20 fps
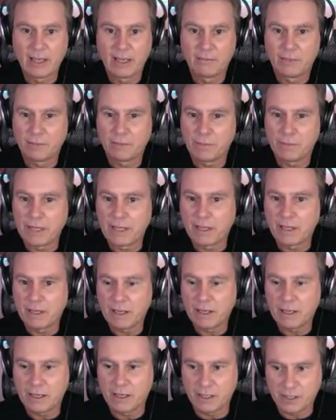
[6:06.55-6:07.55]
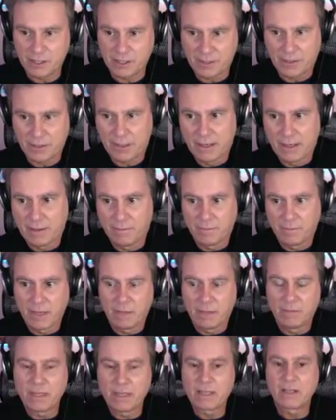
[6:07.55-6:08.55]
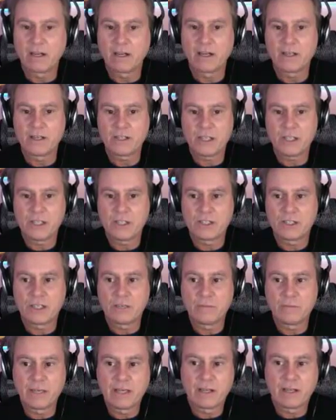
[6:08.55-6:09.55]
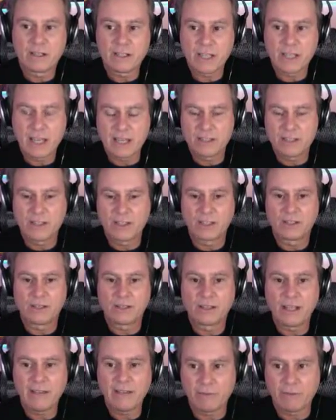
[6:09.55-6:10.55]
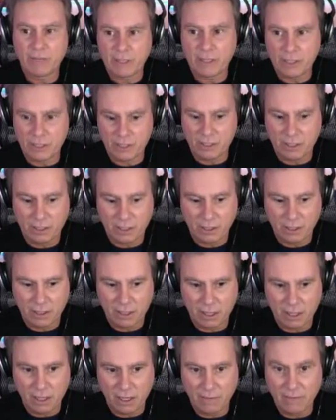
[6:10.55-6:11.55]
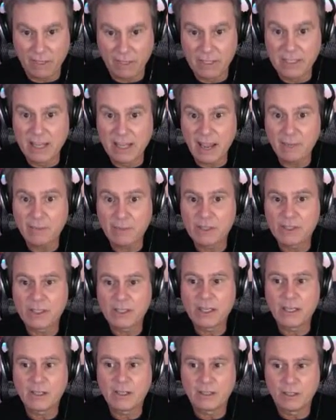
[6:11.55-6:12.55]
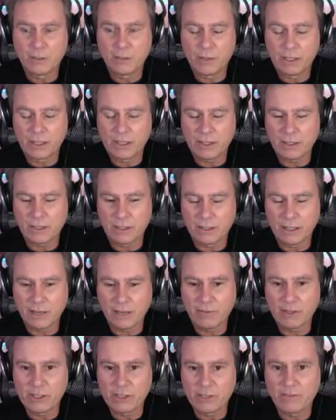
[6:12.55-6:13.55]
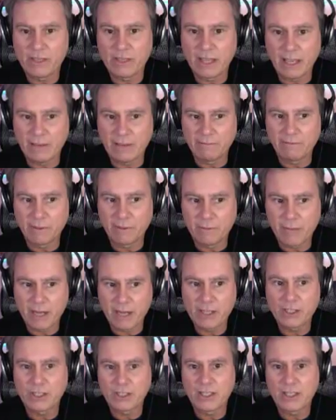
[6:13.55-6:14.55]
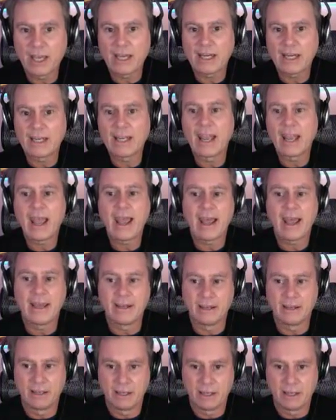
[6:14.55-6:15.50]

But because he had the leverage of the damage that he could do, because he had the leverage of the information that he had,